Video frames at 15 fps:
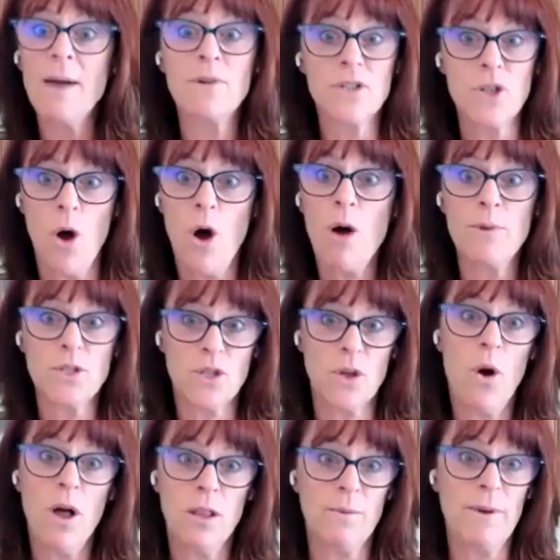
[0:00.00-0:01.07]
was almost
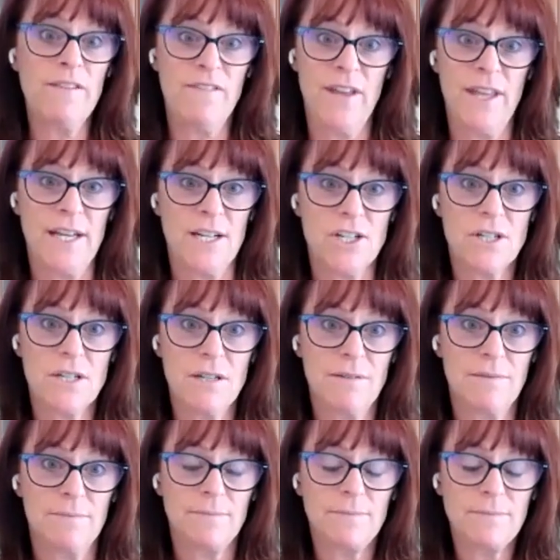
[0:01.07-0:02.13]
all the way finished.
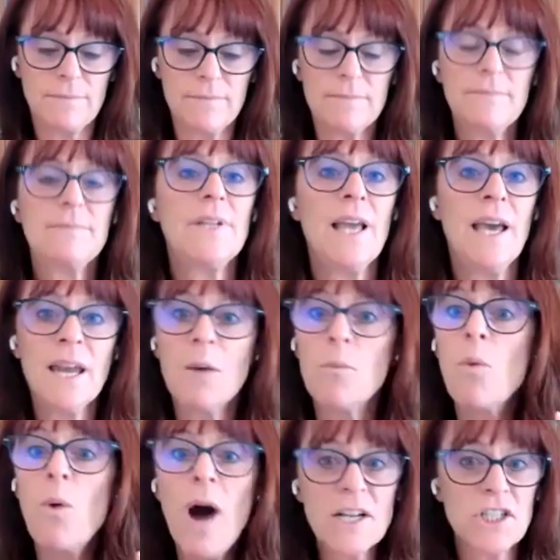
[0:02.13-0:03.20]
And
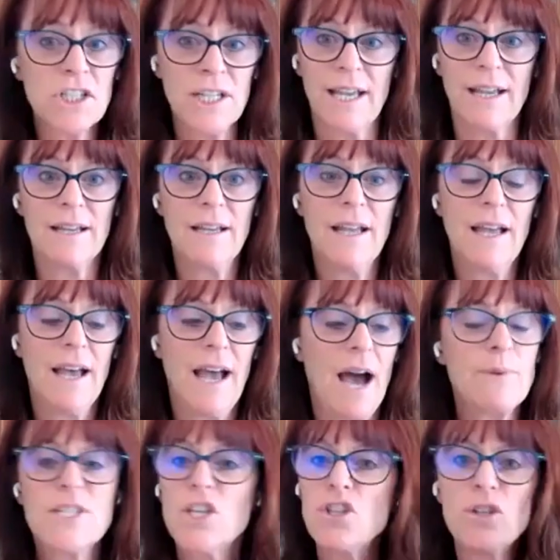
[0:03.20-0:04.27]
I'm watching. And
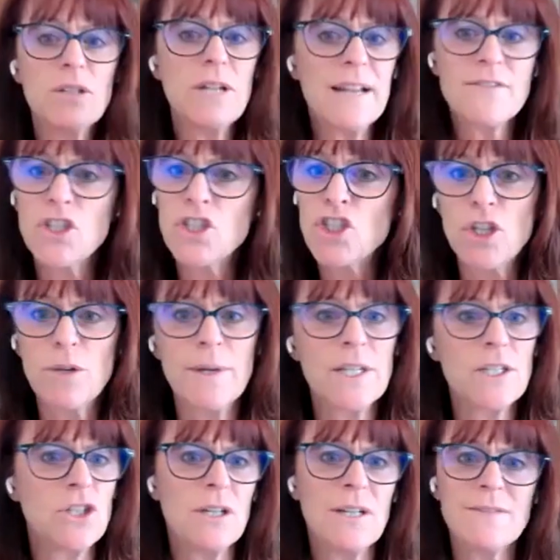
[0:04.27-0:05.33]
we said, you don't have to do
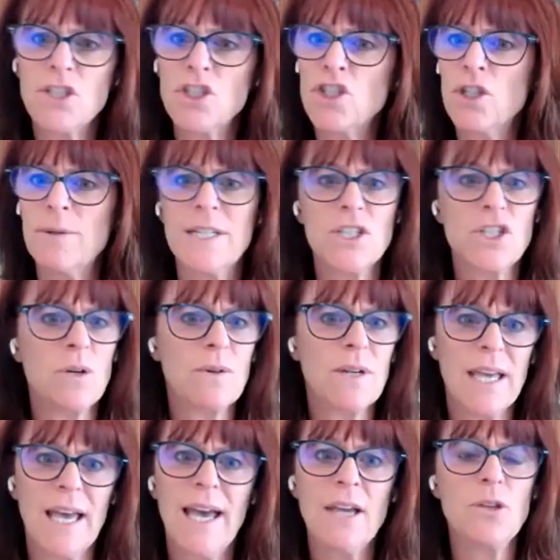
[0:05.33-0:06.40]
it. You don't have to do it. It's
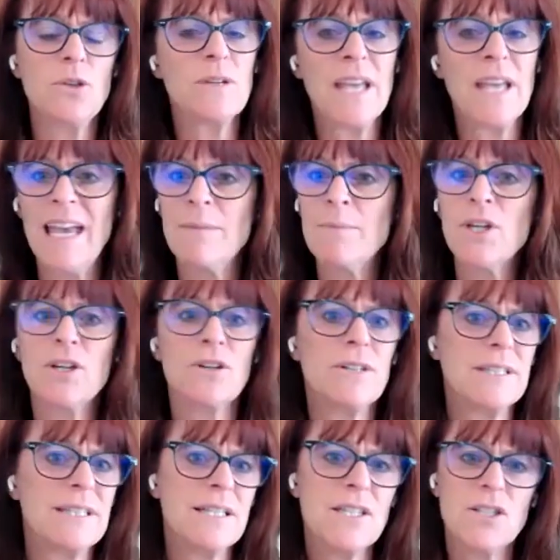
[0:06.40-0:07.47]
okay. You came here.
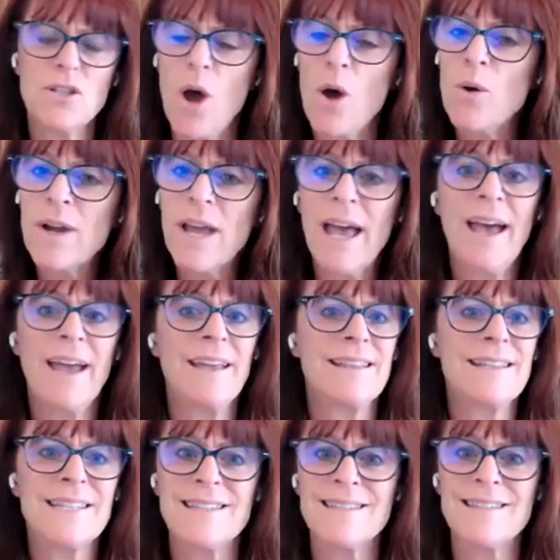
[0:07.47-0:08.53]
This is okay.
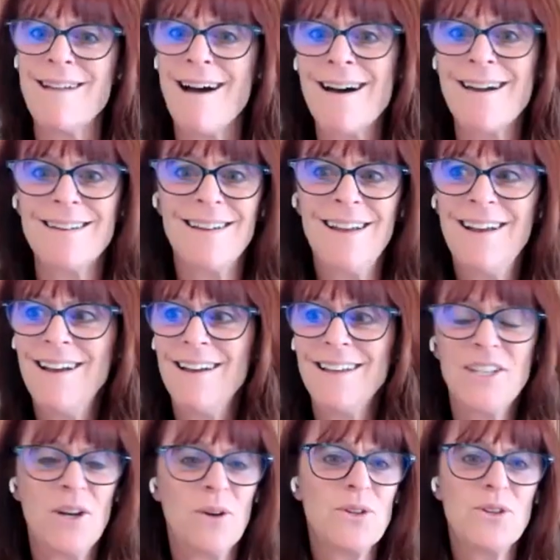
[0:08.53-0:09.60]
This is not,
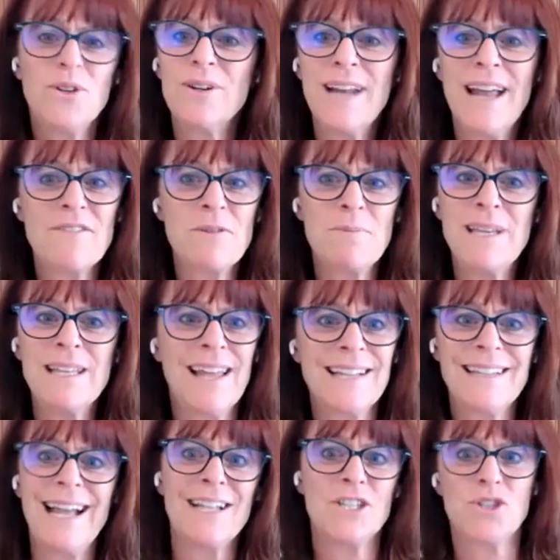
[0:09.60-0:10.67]
you don't have to be
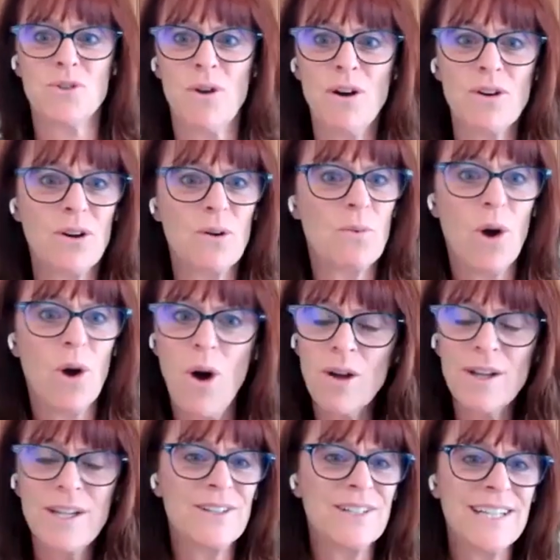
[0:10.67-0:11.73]
like that strong girl. We're all
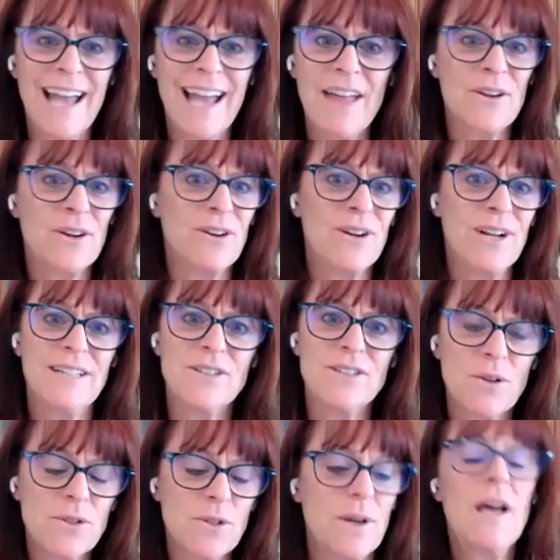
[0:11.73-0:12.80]
here together and
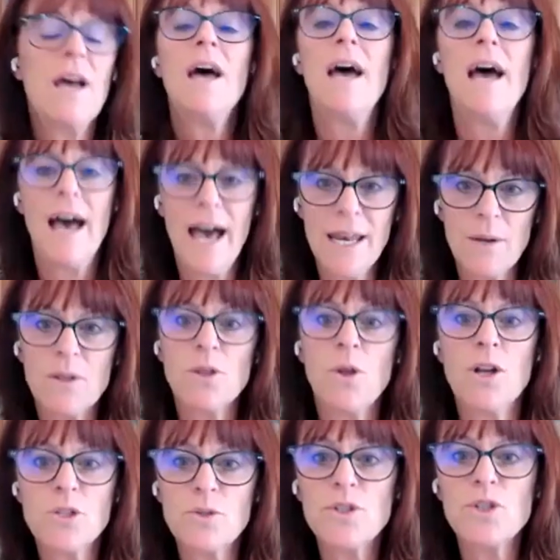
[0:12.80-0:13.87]
don't do it. And
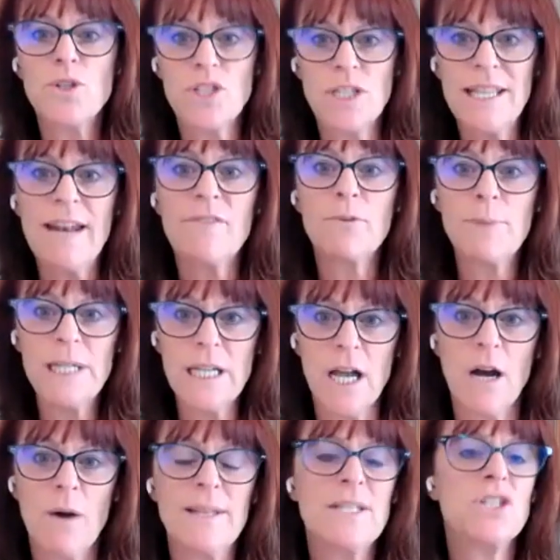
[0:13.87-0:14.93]
long story short, she let everybody
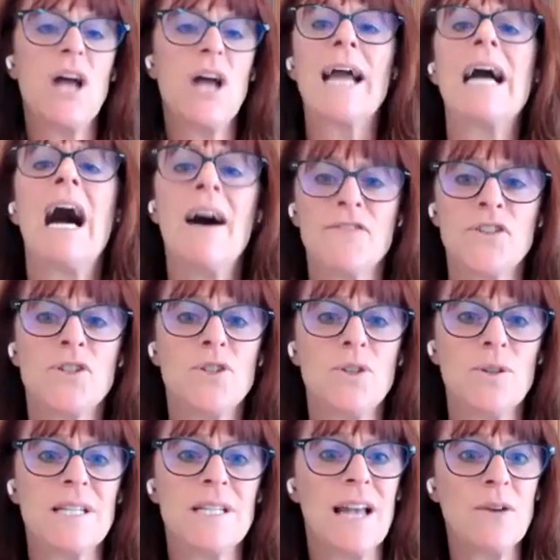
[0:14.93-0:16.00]
go. And she said, I got to do
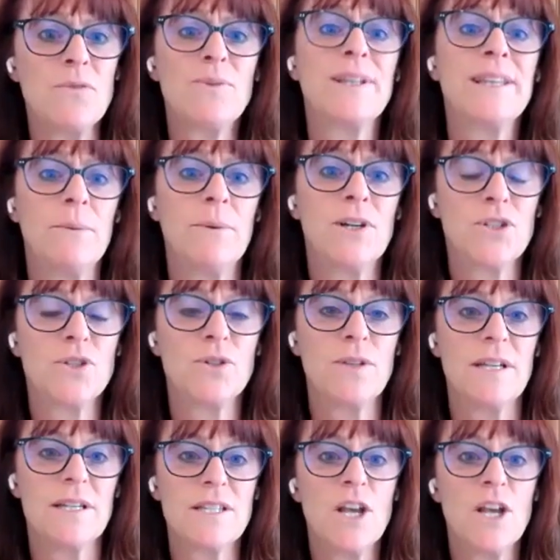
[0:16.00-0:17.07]
this. I really want to do
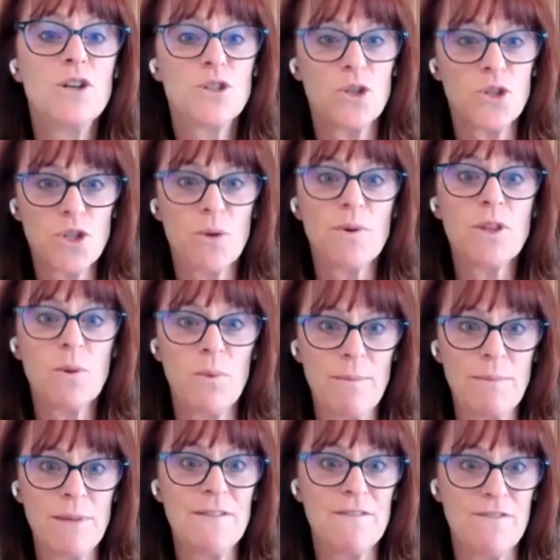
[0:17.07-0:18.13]
this. So two of the
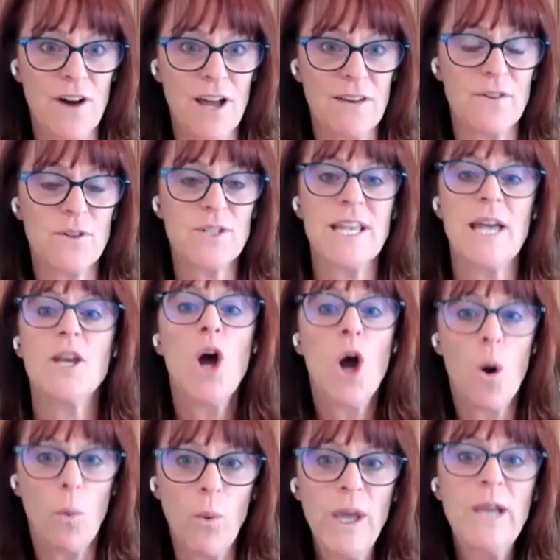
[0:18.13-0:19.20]
women in front of her said,
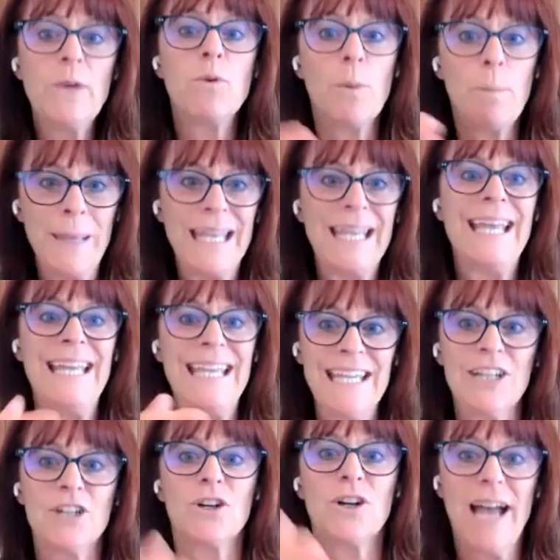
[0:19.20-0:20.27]
we will be
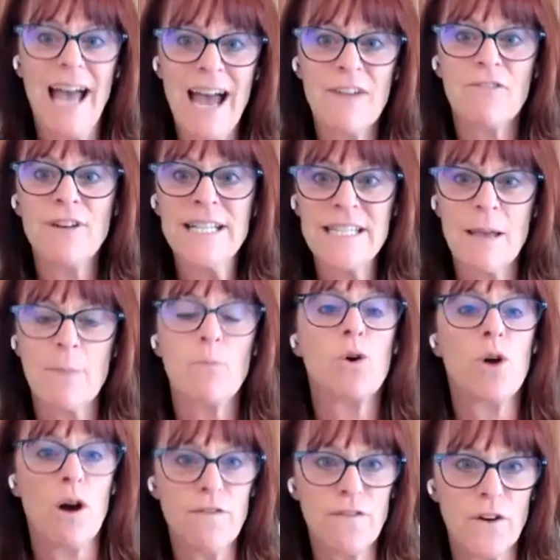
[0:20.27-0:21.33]
here every step. We'll
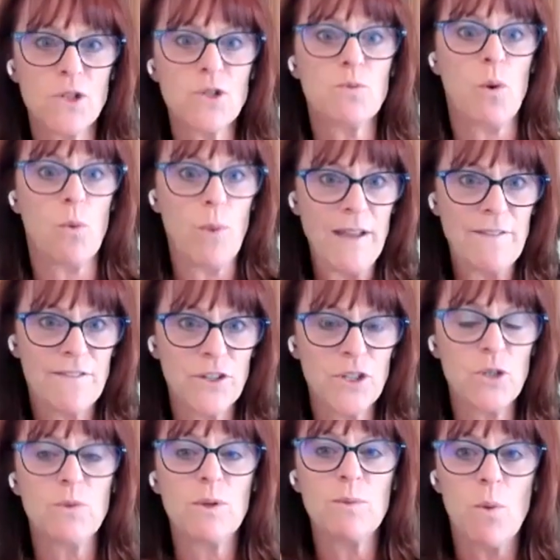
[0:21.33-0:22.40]
go first. We'll wait for
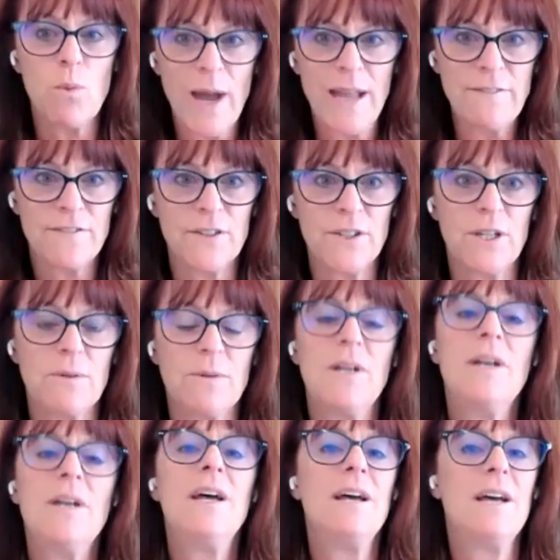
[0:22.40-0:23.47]
you. We will wait for you.
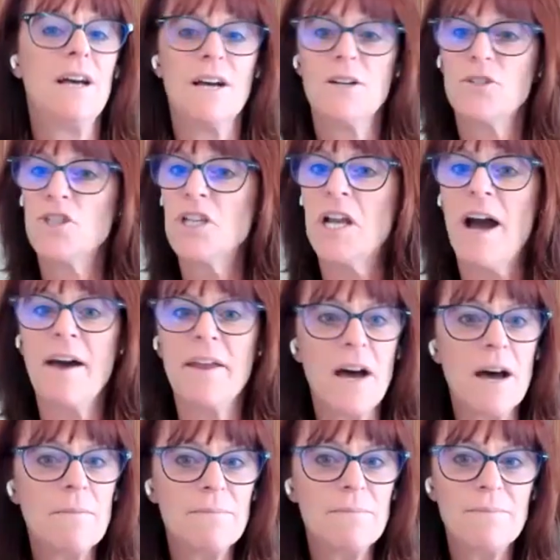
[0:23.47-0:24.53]
She got
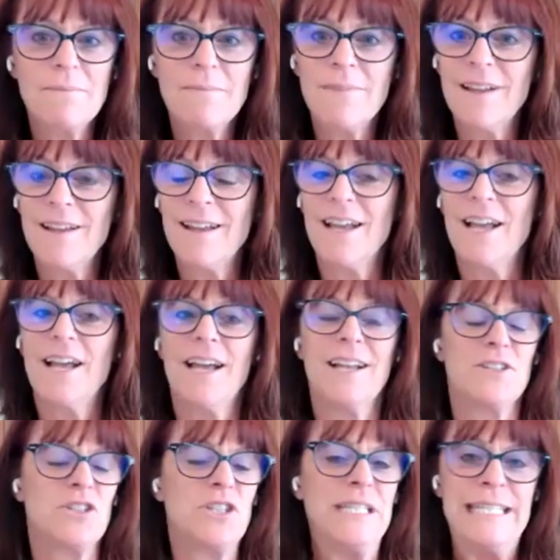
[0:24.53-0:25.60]
up.
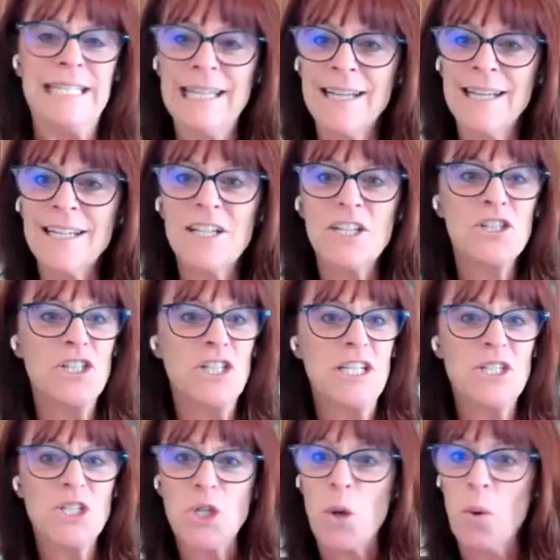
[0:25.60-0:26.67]
She did it. She
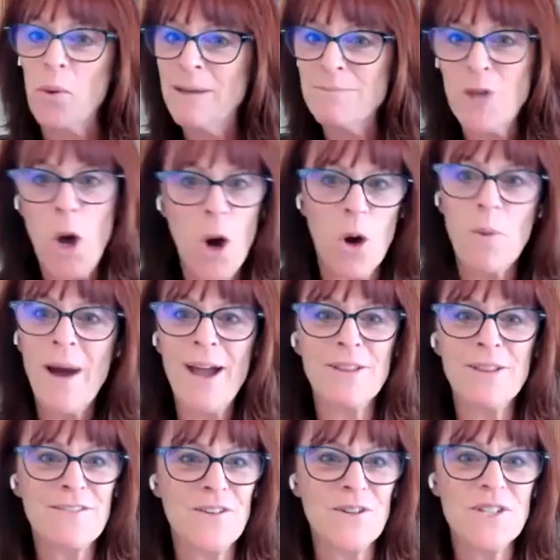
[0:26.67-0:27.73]
screamed the whole way on
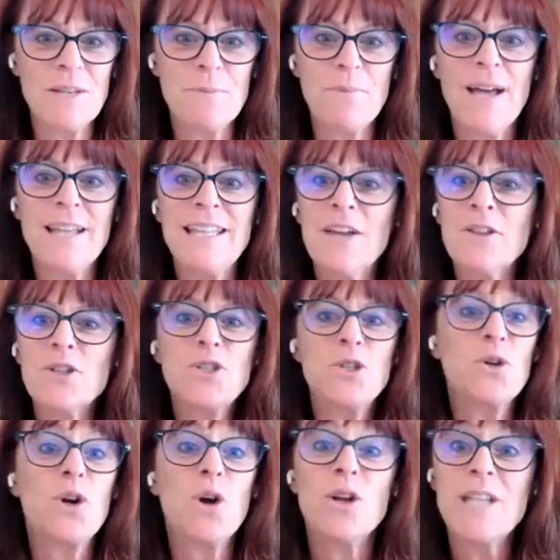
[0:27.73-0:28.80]
the first zip line.
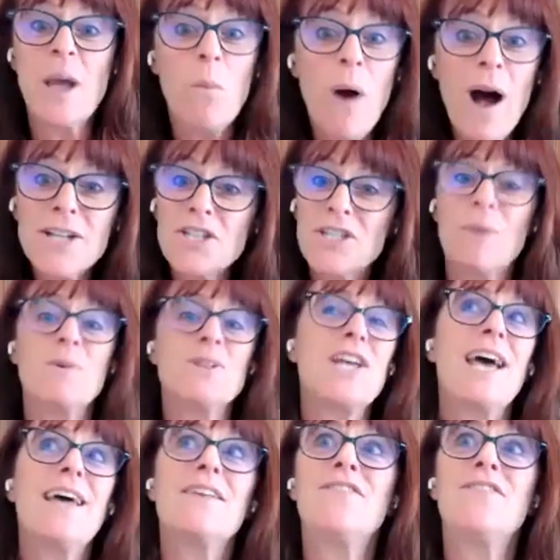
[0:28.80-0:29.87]
I wish
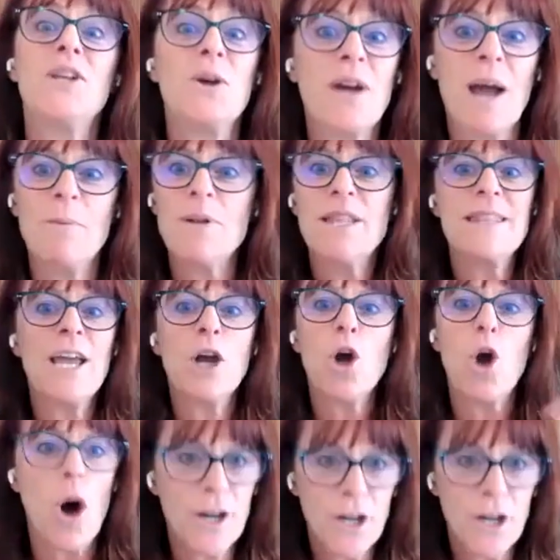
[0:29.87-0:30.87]
I had a video camera. They caught